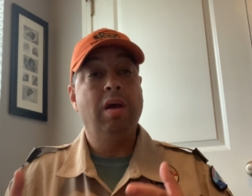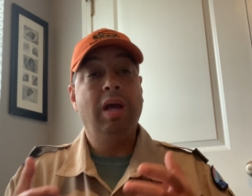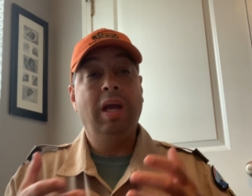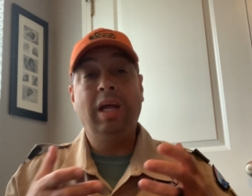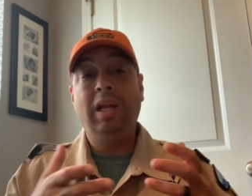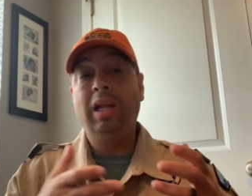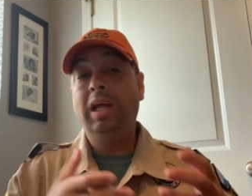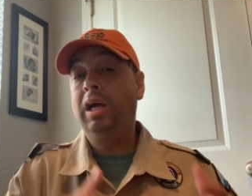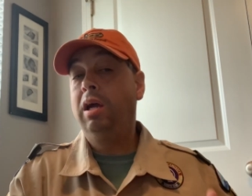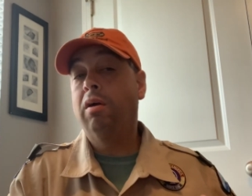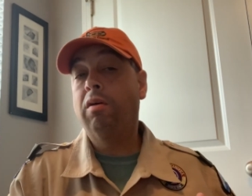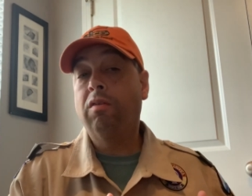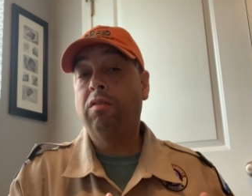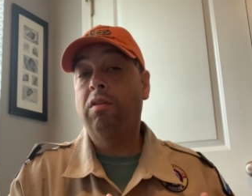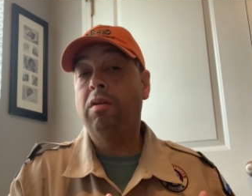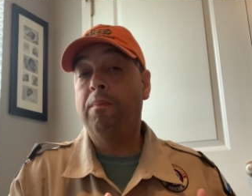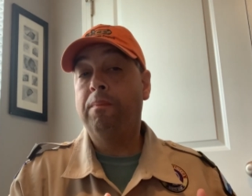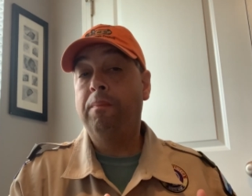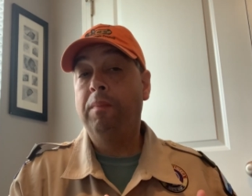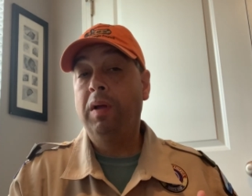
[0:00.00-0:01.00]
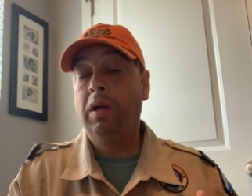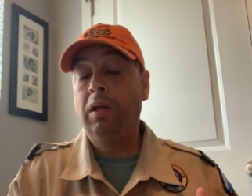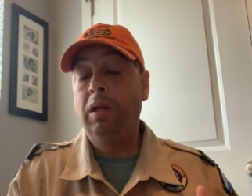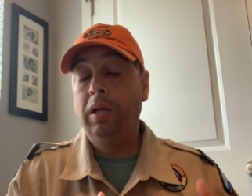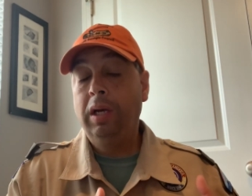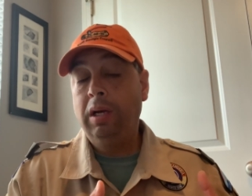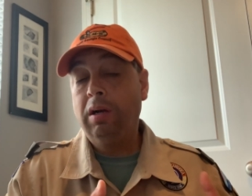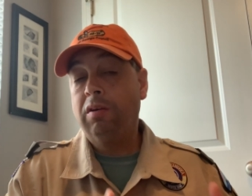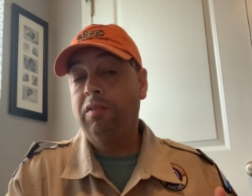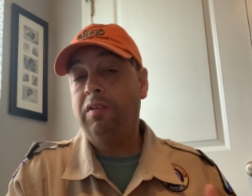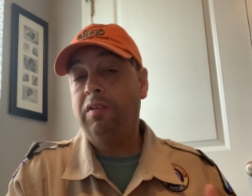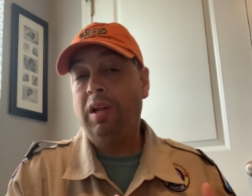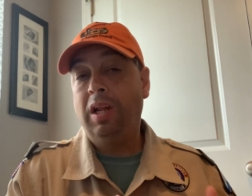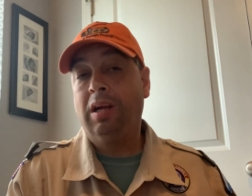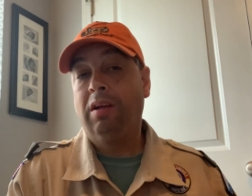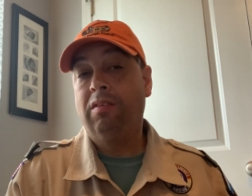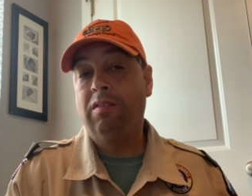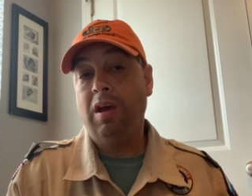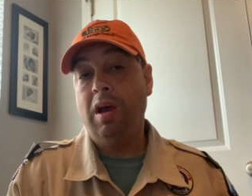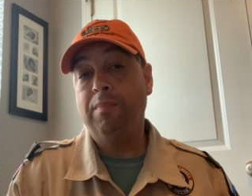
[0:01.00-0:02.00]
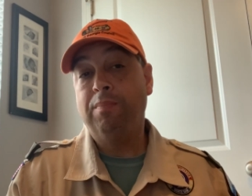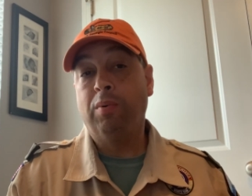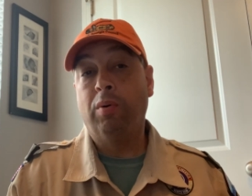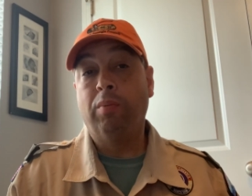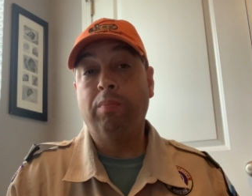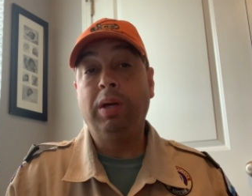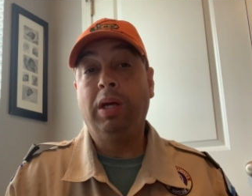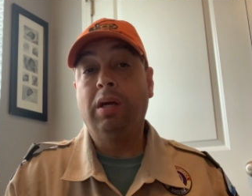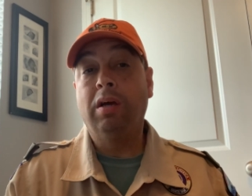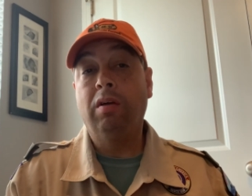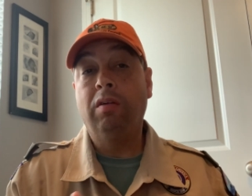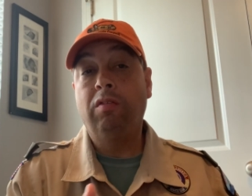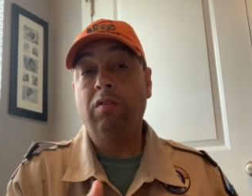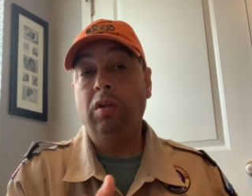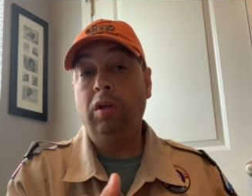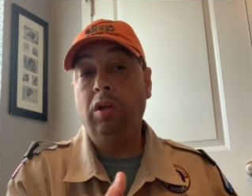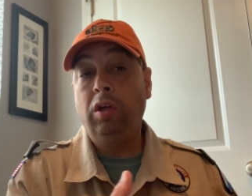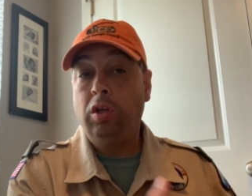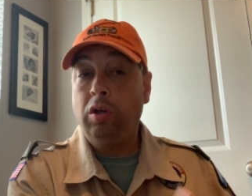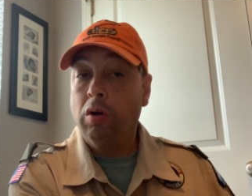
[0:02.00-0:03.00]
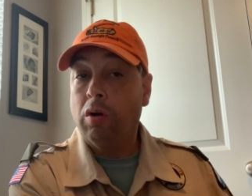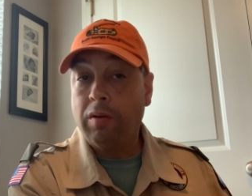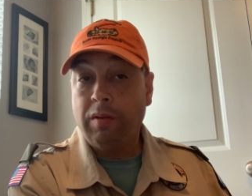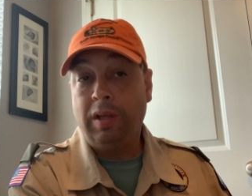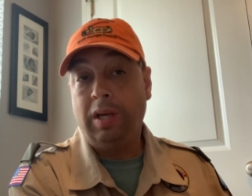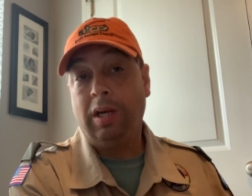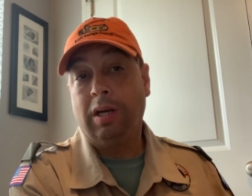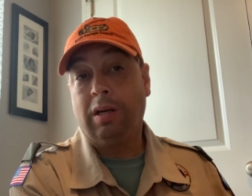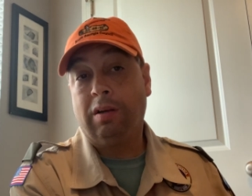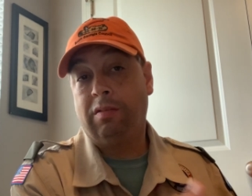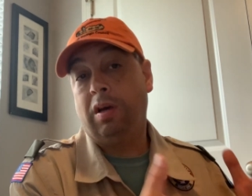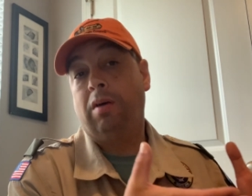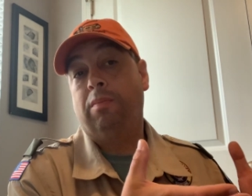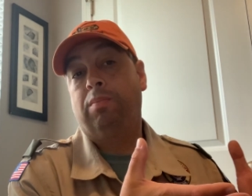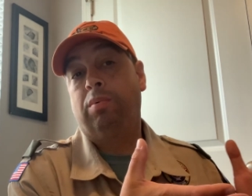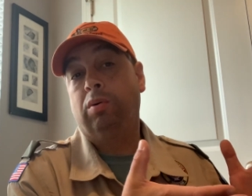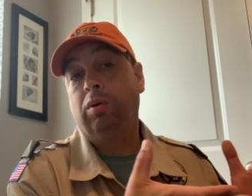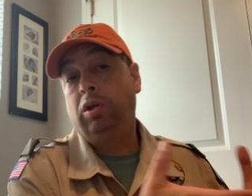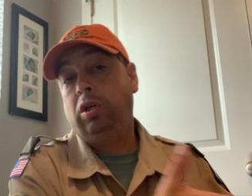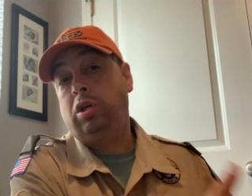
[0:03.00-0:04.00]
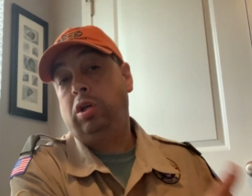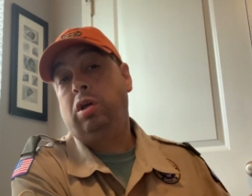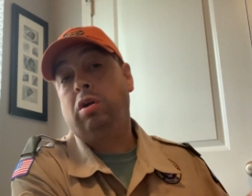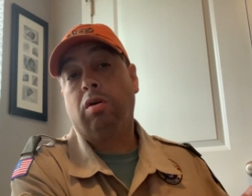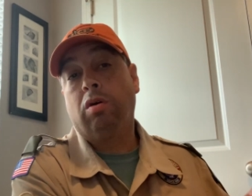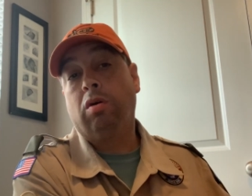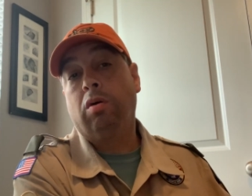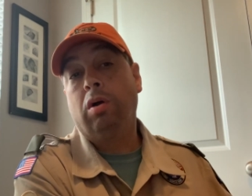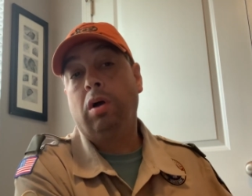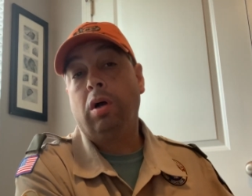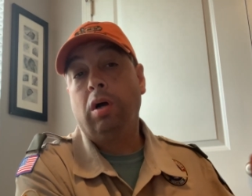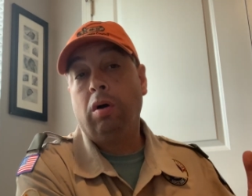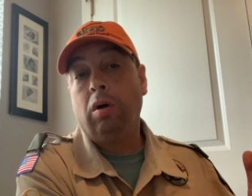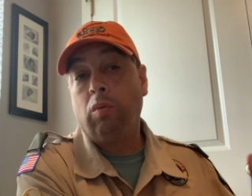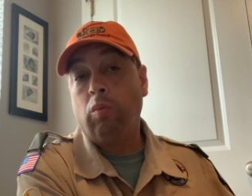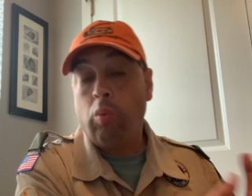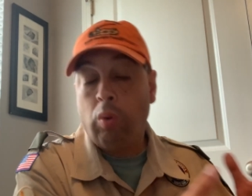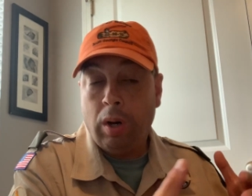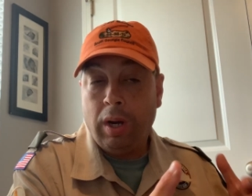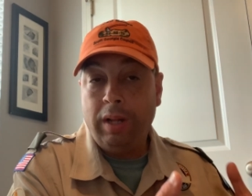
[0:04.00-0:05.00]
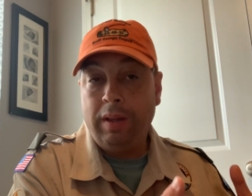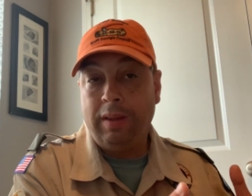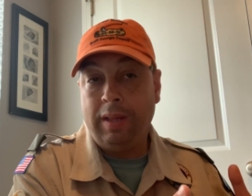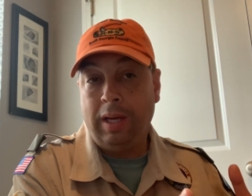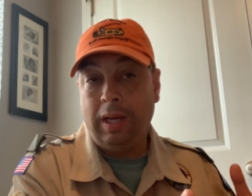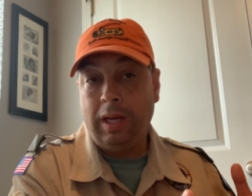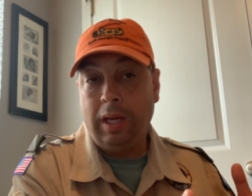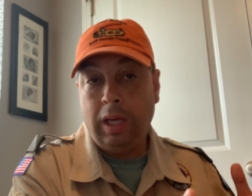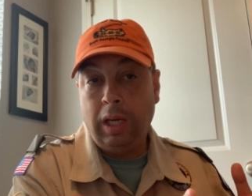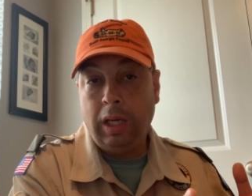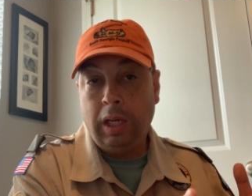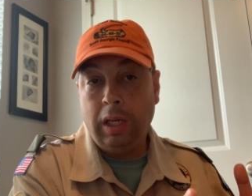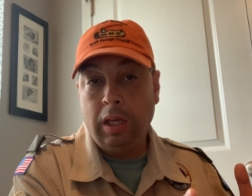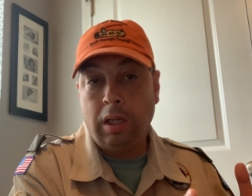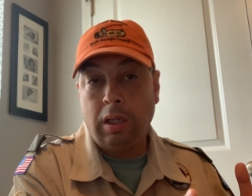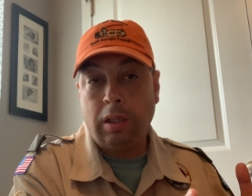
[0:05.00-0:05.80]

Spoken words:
And here's an example, because you're the example. You're what the